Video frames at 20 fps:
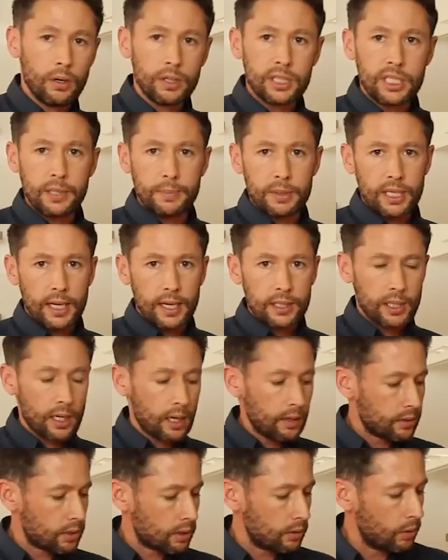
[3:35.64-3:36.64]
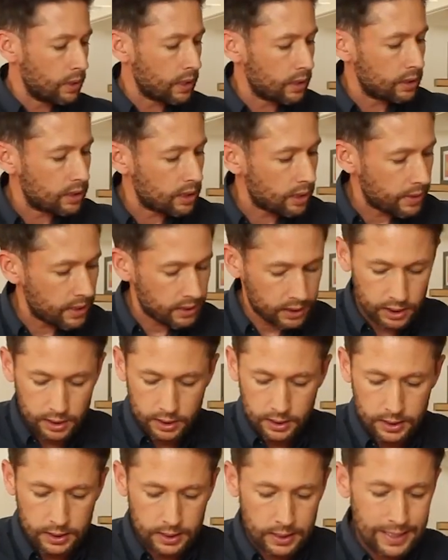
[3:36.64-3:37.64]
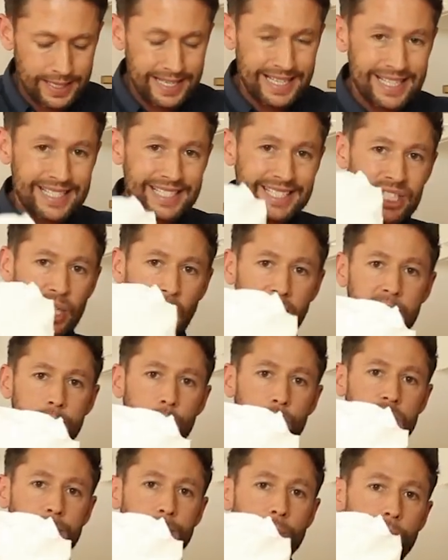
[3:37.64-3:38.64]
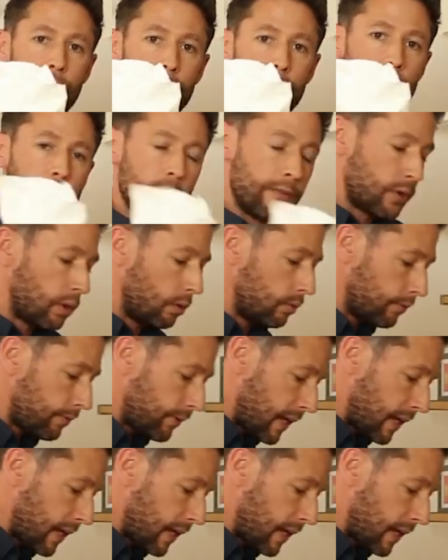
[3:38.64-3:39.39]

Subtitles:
Onto your potatoes, all you're going to do is a tablespoon of corn